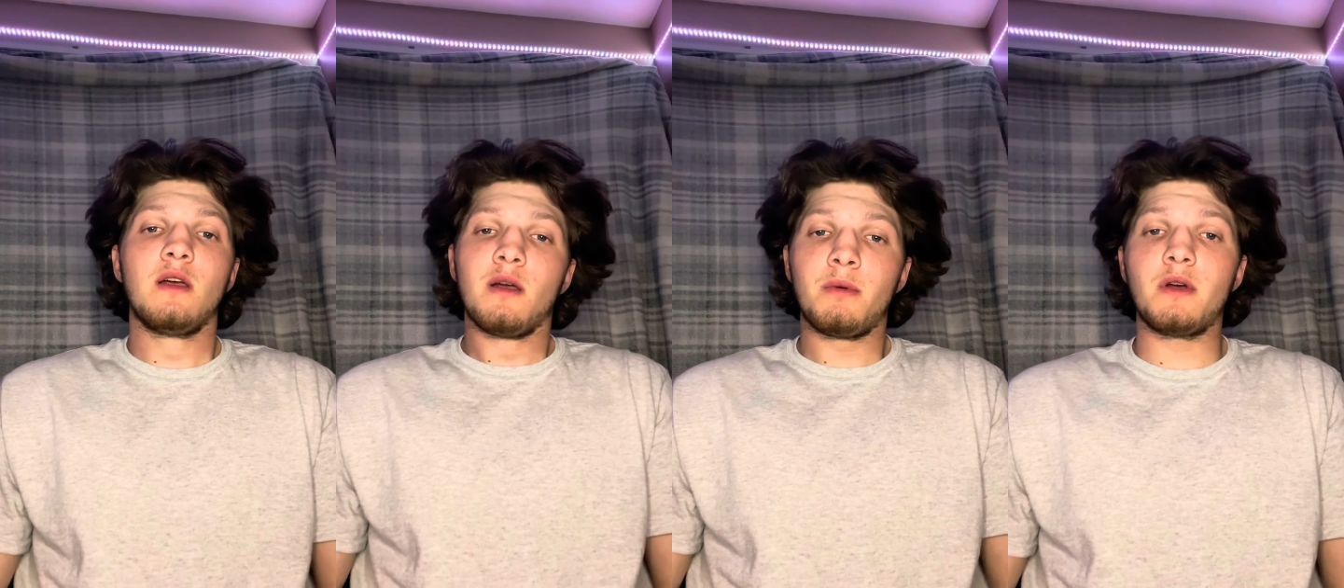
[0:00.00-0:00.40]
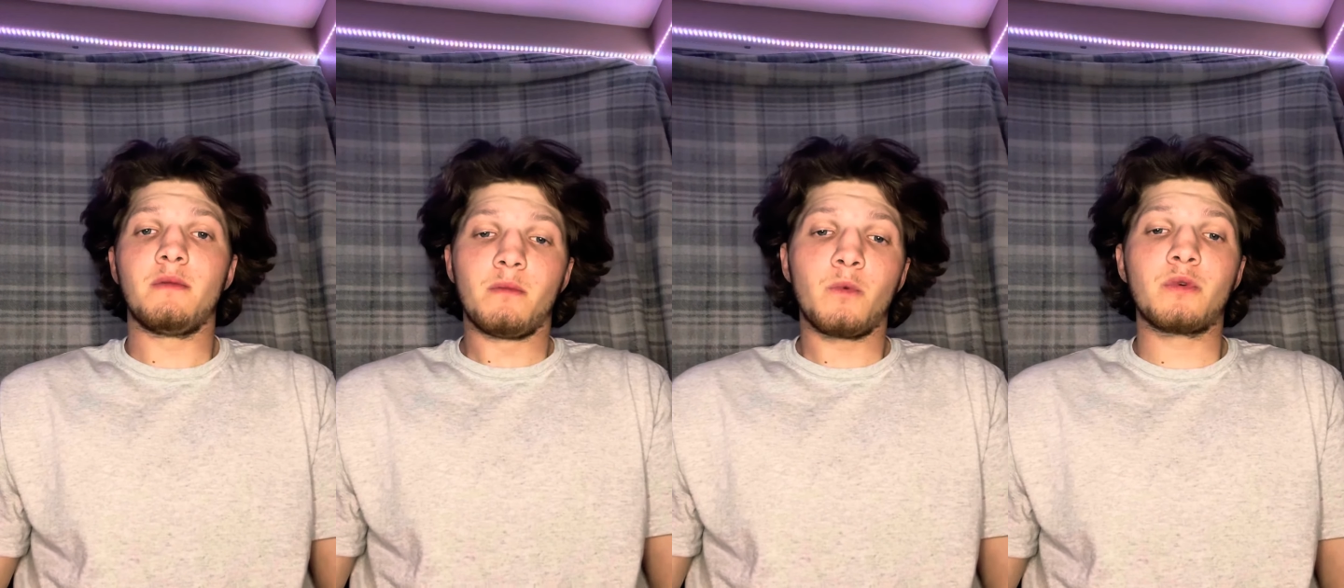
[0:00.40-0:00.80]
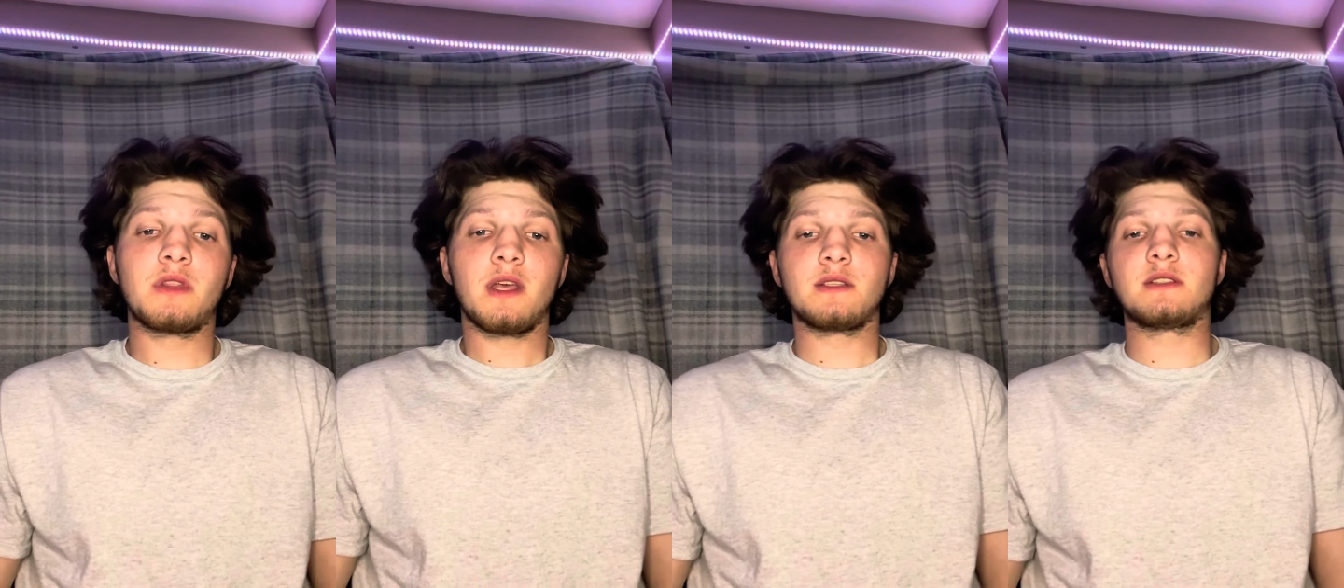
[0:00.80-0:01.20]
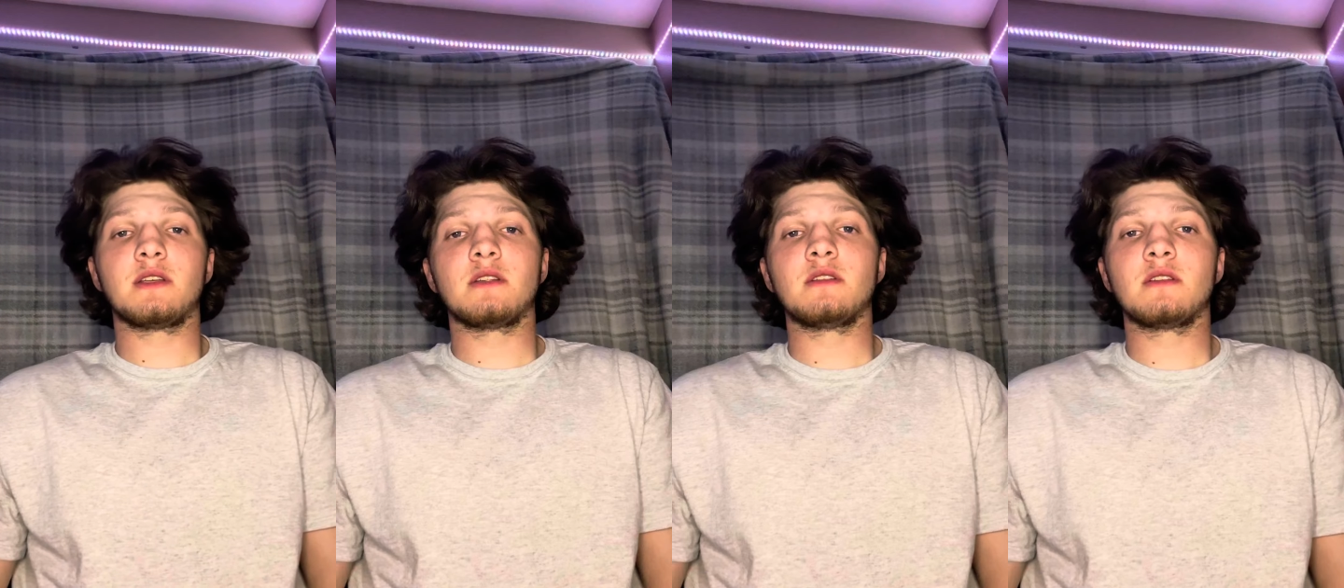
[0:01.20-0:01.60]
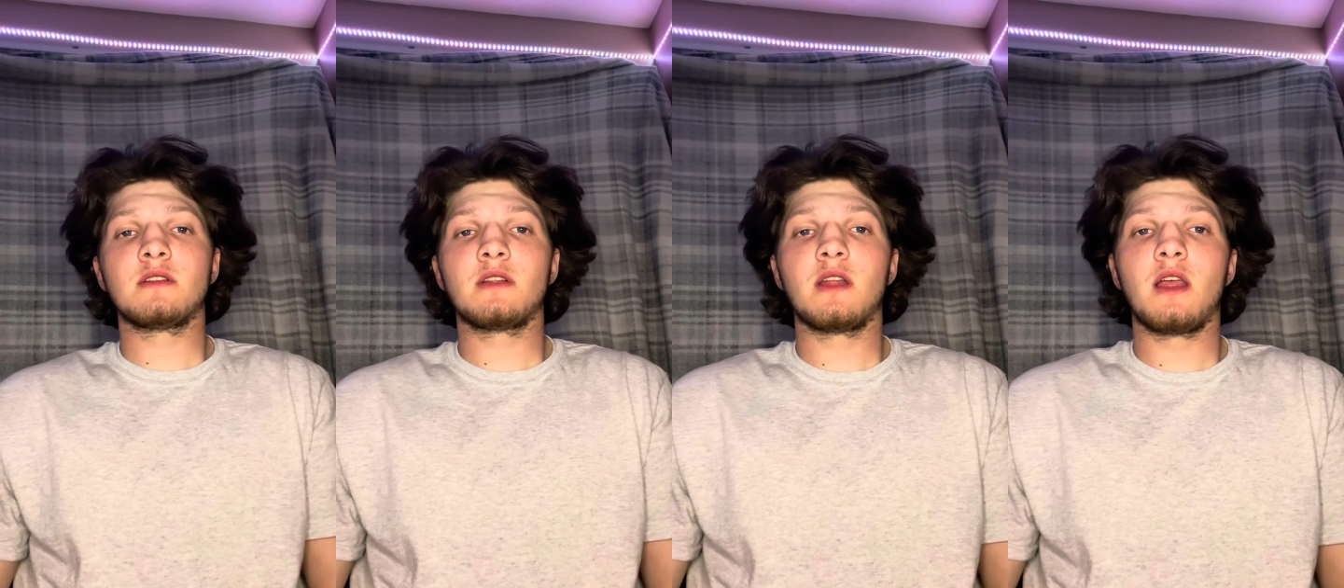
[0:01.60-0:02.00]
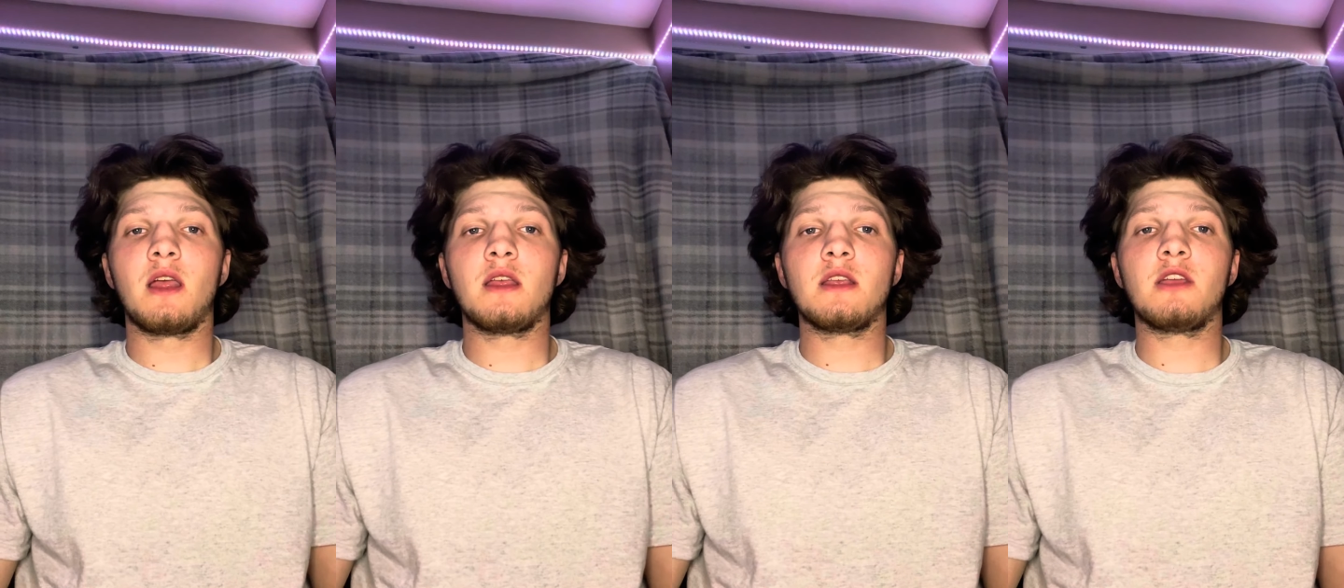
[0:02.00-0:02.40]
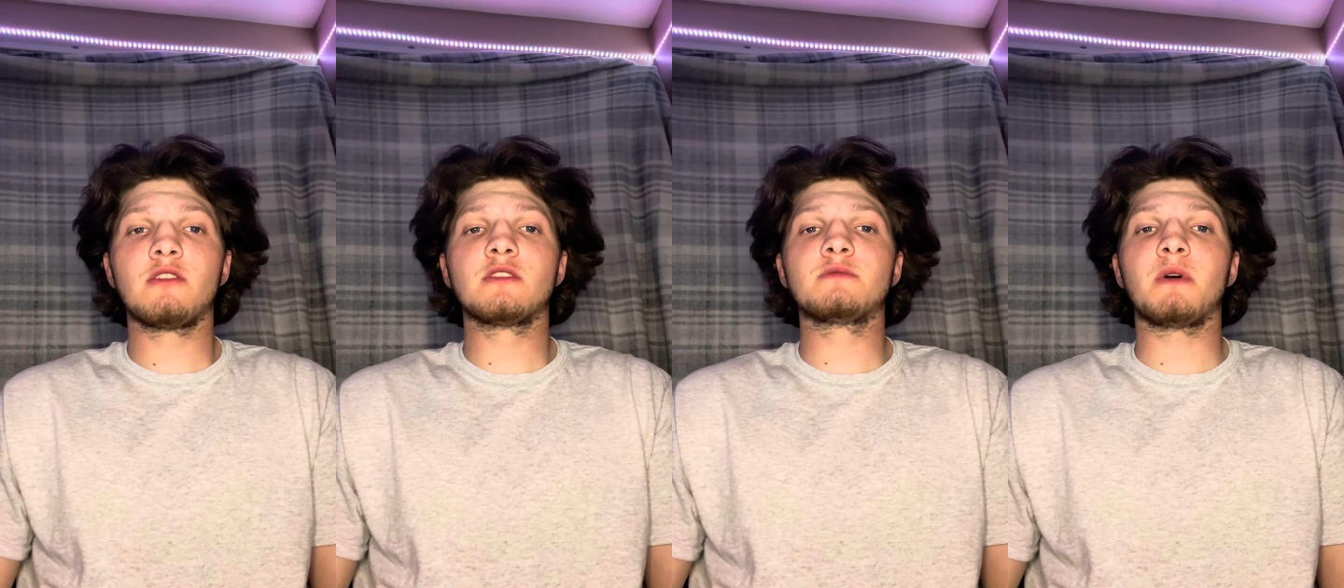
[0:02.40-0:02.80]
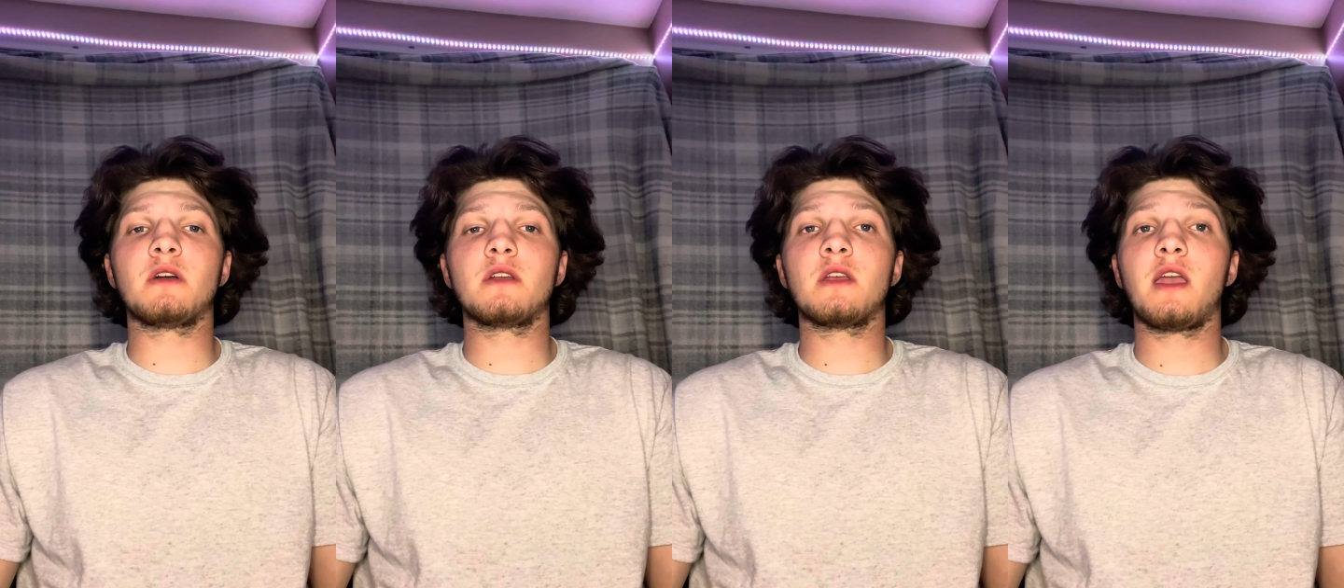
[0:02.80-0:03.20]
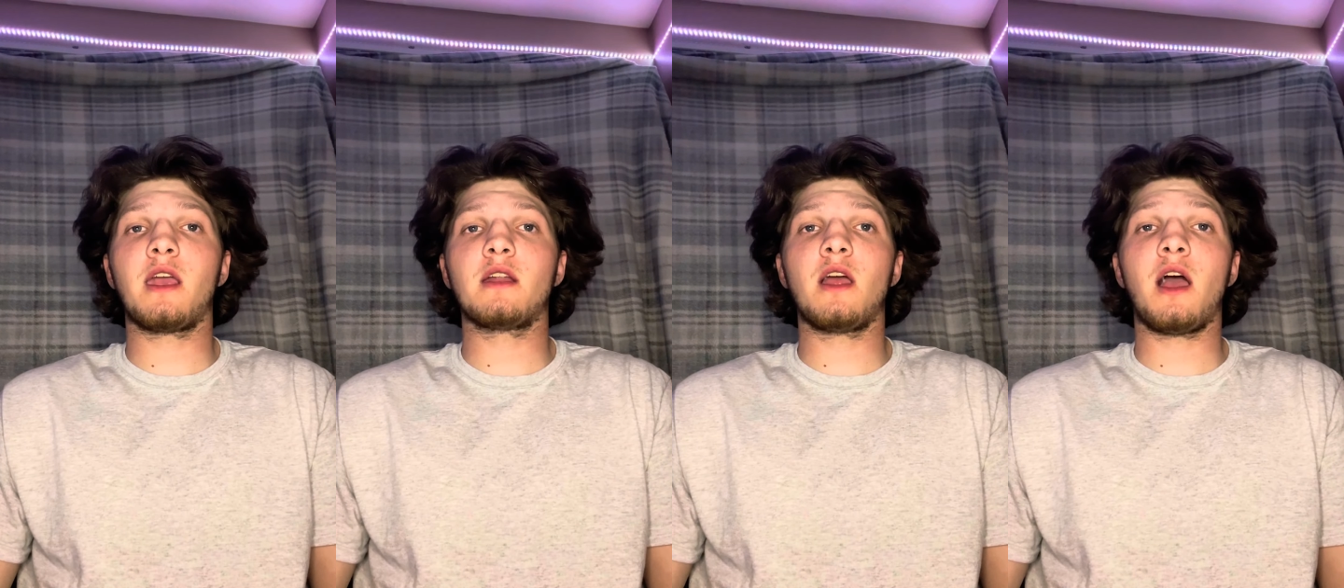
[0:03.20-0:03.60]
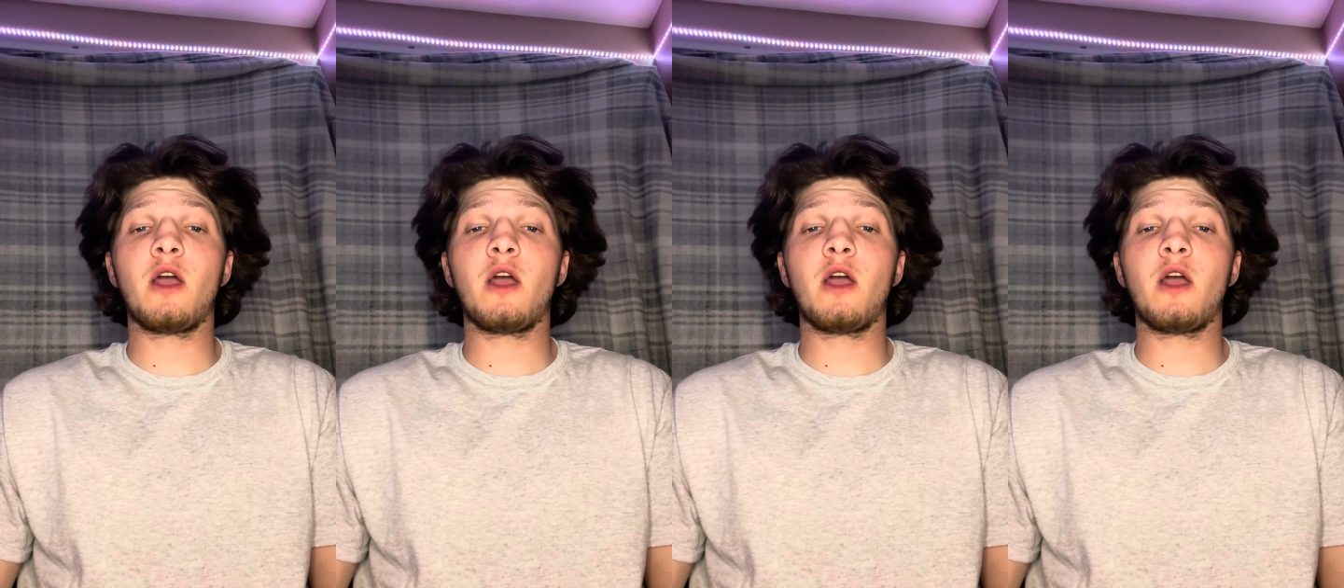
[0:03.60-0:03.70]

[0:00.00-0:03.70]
But with that said, I